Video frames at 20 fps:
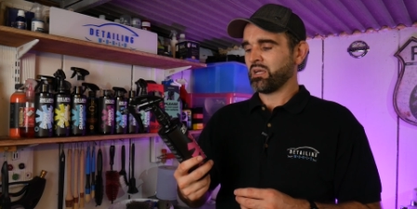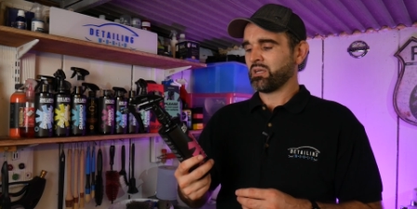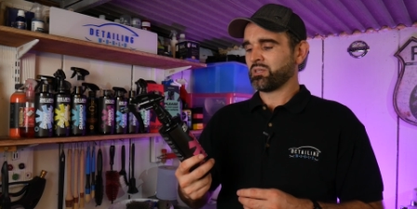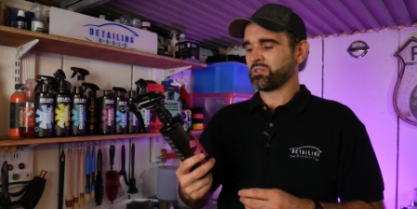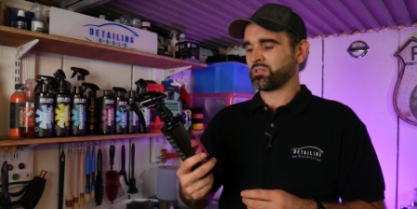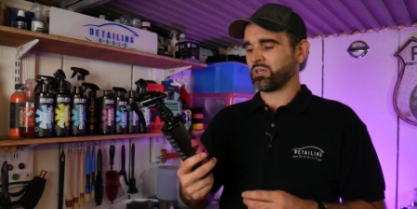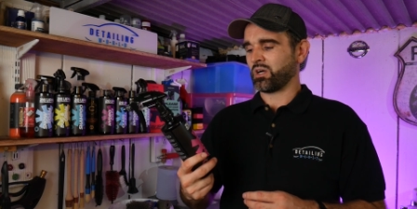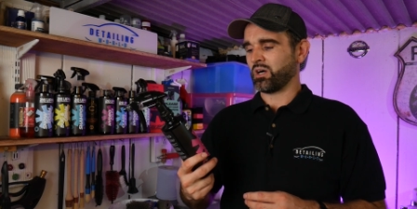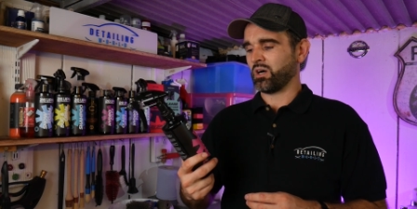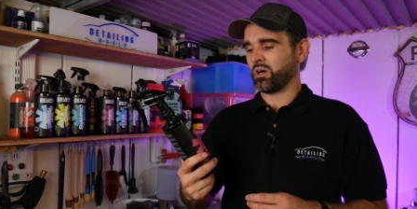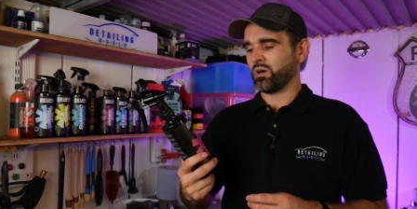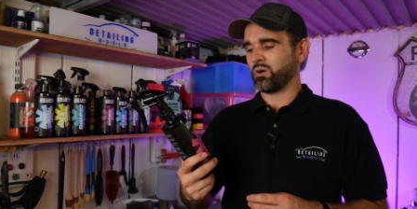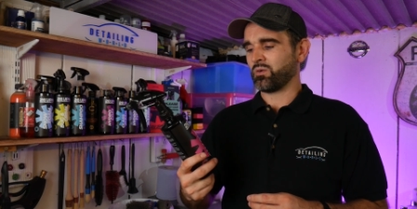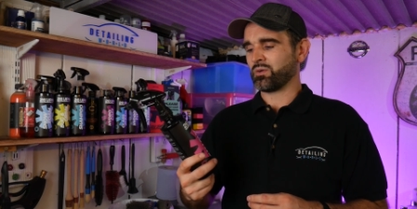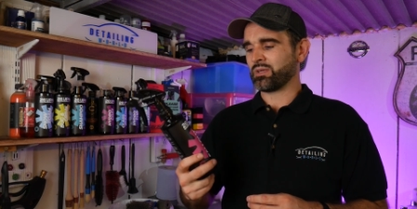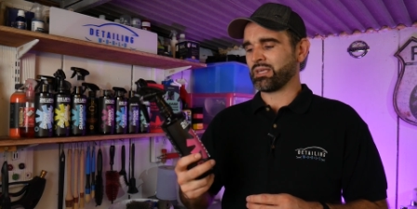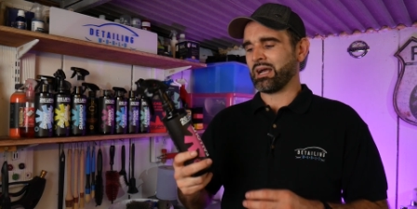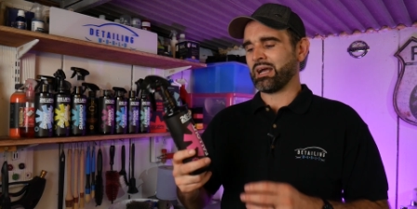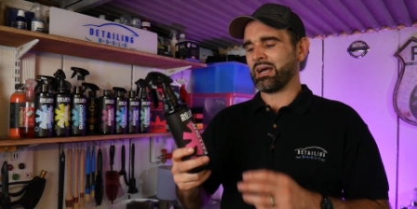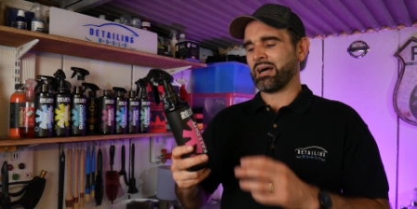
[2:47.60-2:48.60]
So
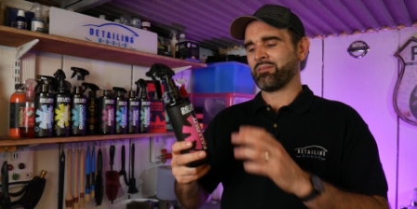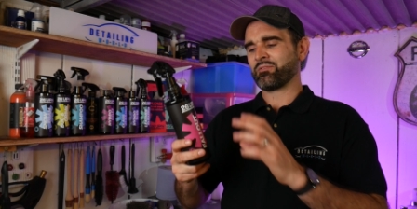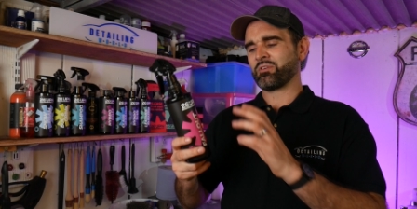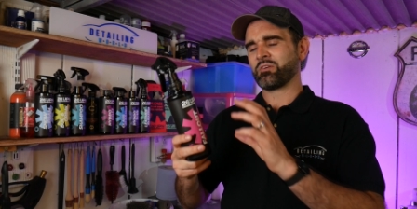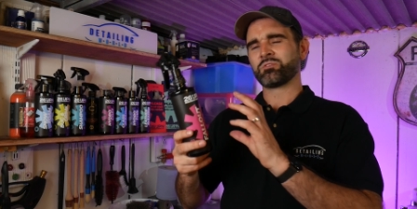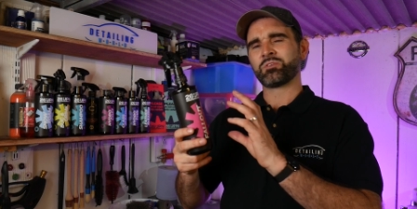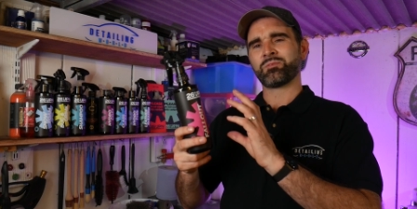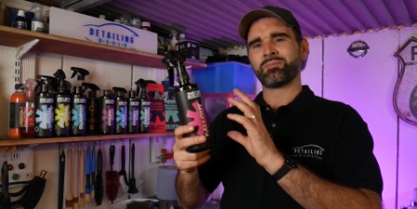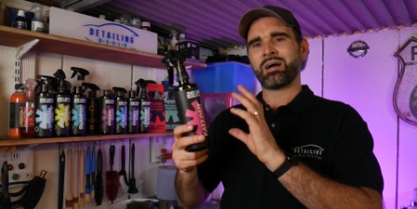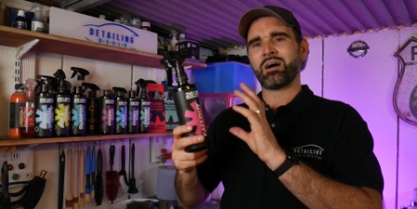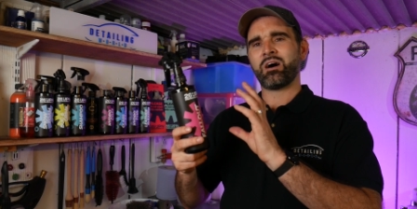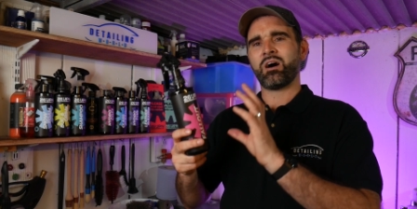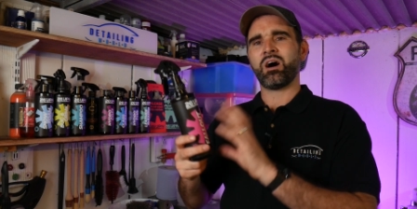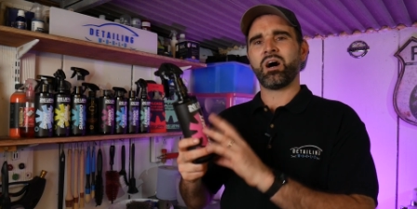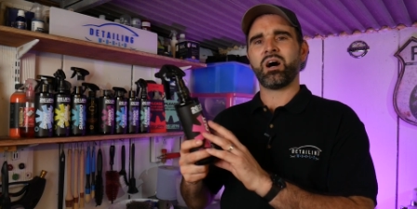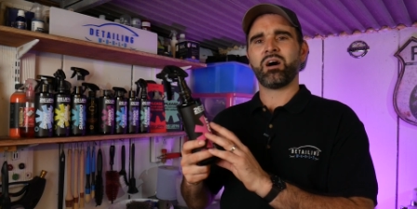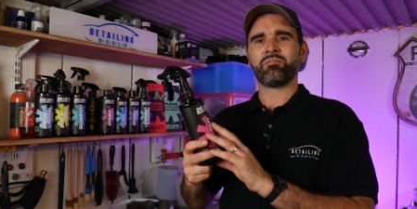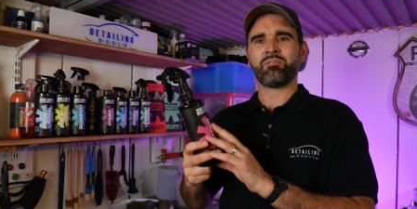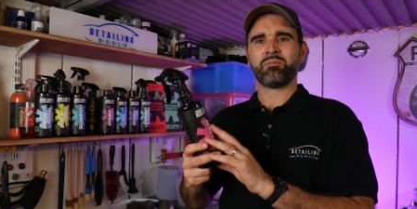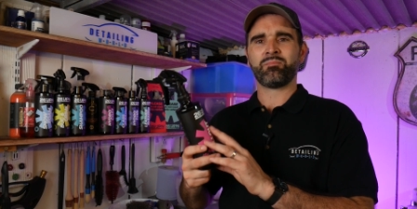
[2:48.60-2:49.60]
yeah, I've used about
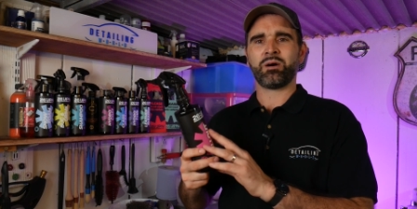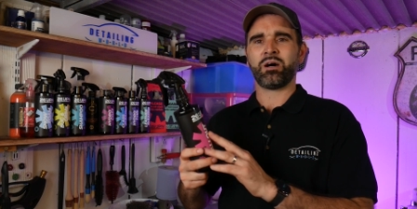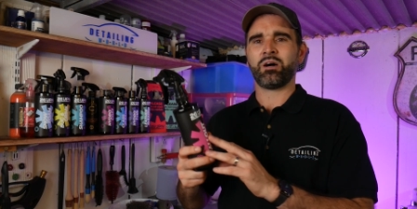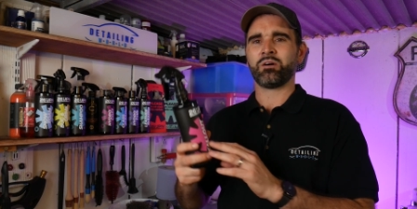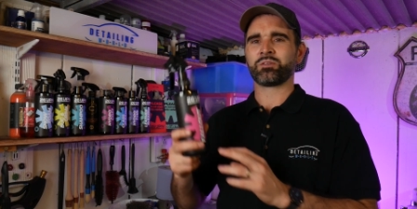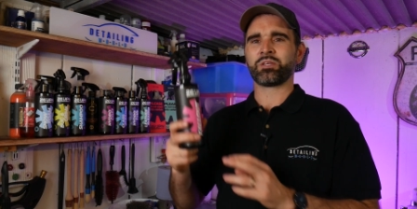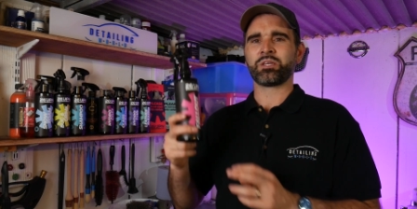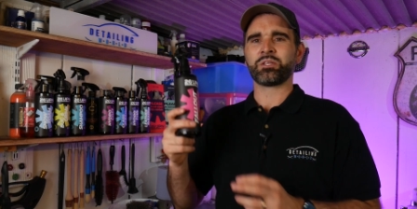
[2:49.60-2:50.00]
half a bottle.